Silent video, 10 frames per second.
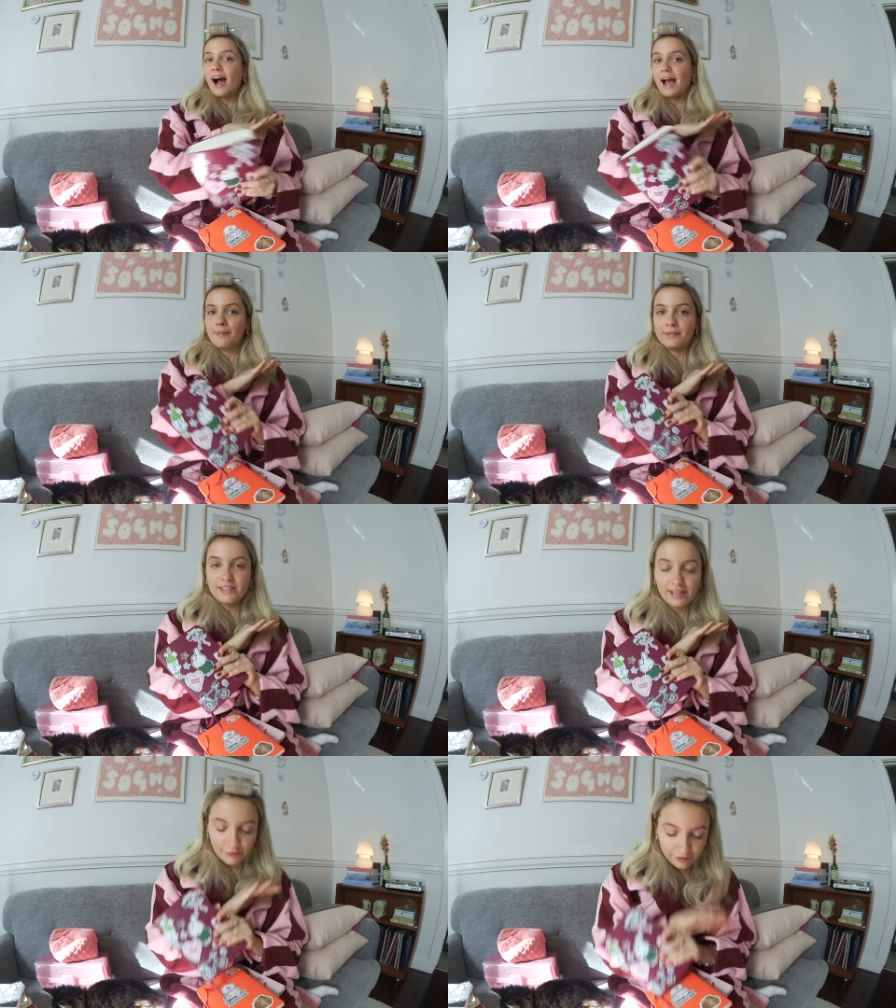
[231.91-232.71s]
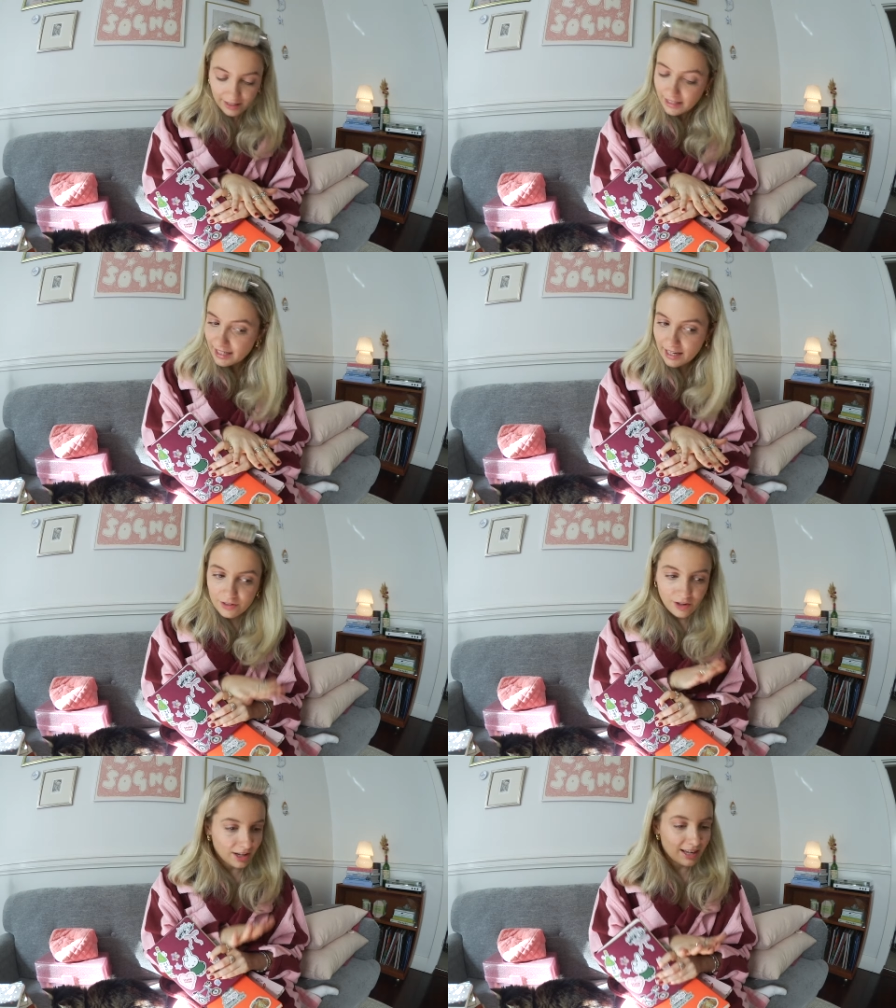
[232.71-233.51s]
I am definitely
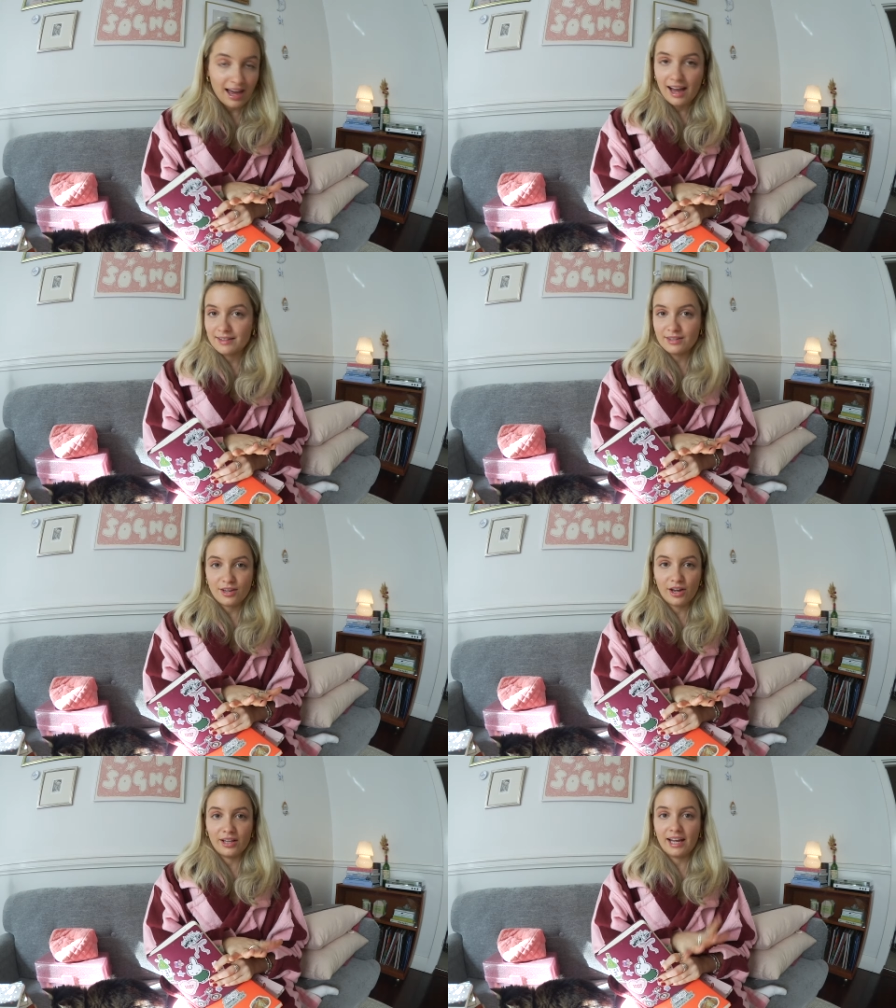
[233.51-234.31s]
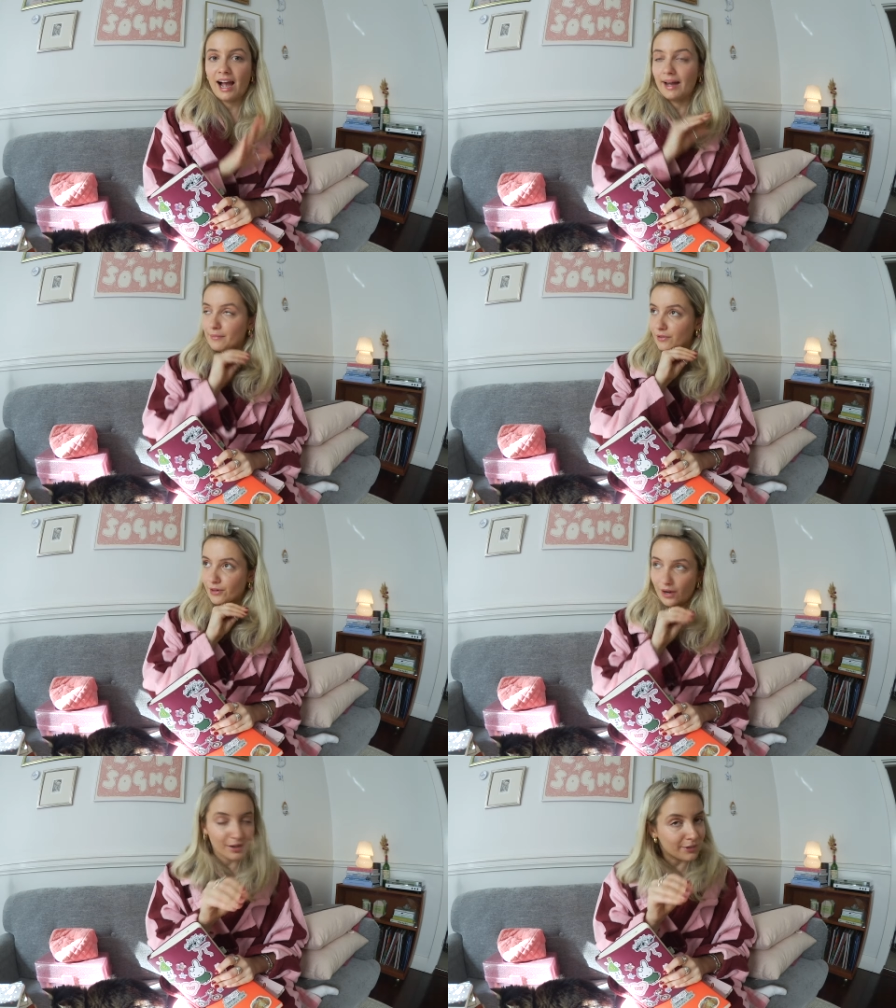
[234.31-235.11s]
not a lines girly. I'm
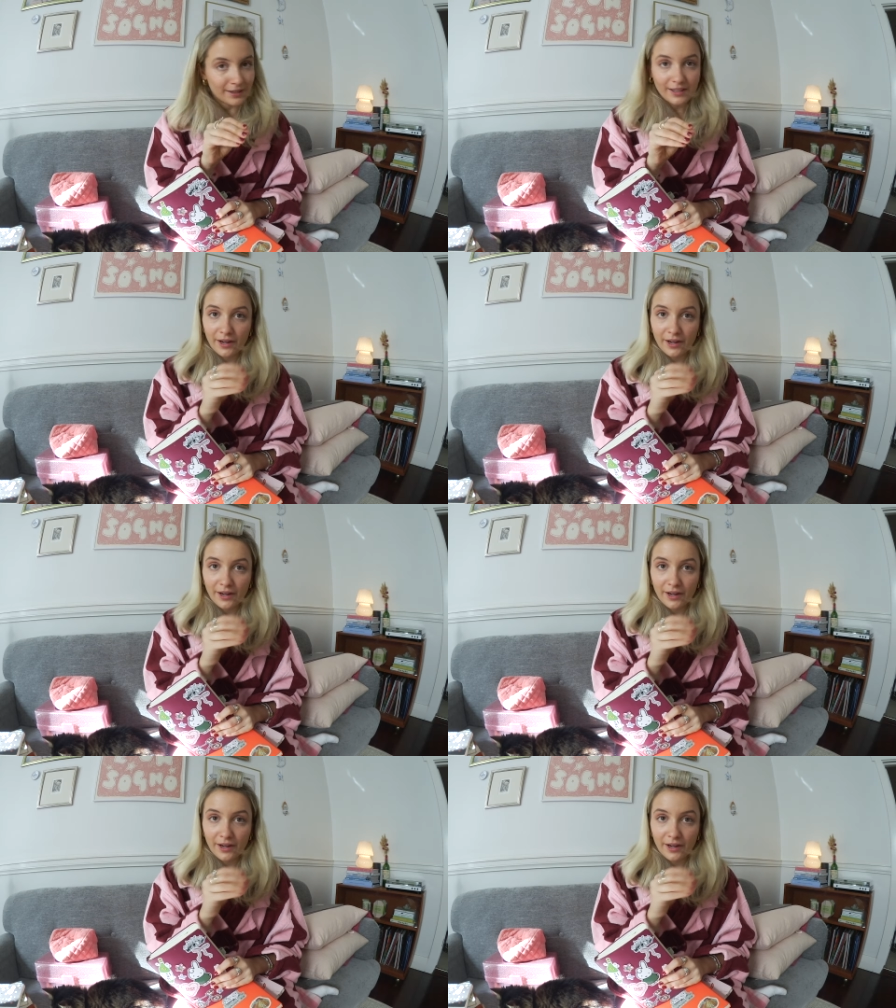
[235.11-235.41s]
not a grid